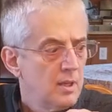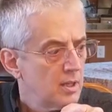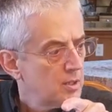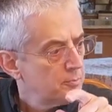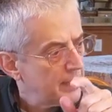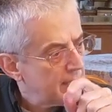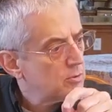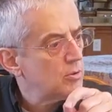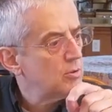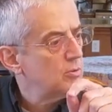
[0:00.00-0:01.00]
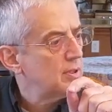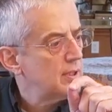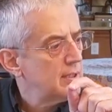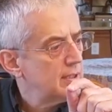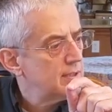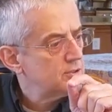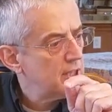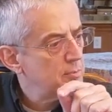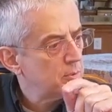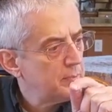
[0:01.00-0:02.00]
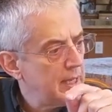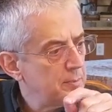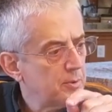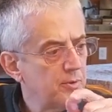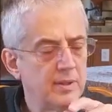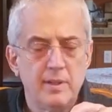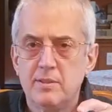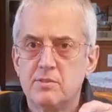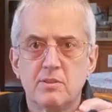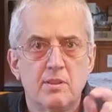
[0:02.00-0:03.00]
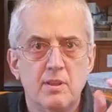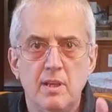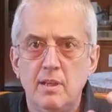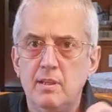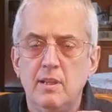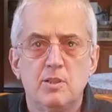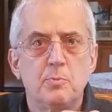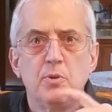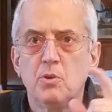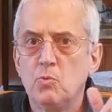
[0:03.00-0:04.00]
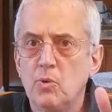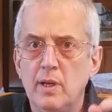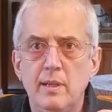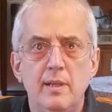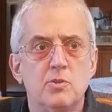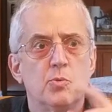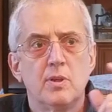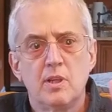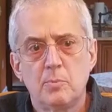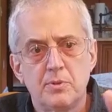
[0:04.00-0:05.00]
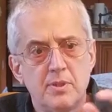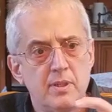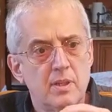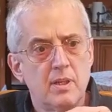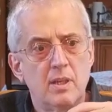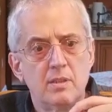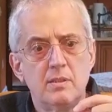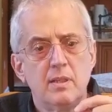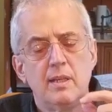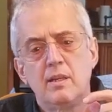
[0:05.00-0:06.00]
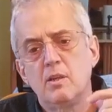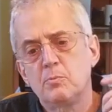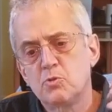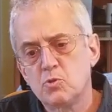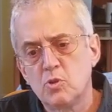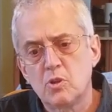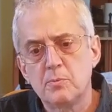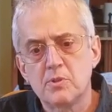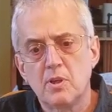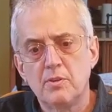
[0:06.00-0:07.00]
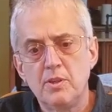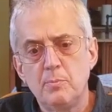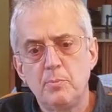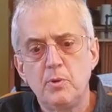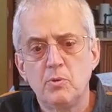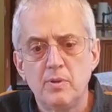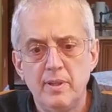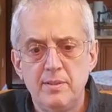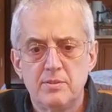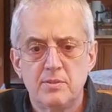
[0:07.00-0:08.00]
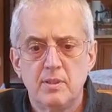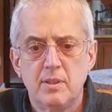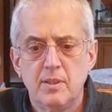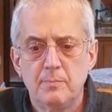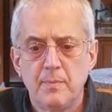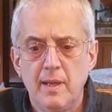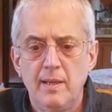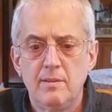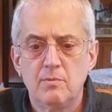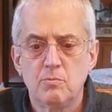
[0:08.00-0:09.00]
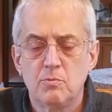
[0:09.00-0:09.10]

The micro chamber paper, it's thin, it's pure white, it's 100% cotton, and it absorbs all the impurities and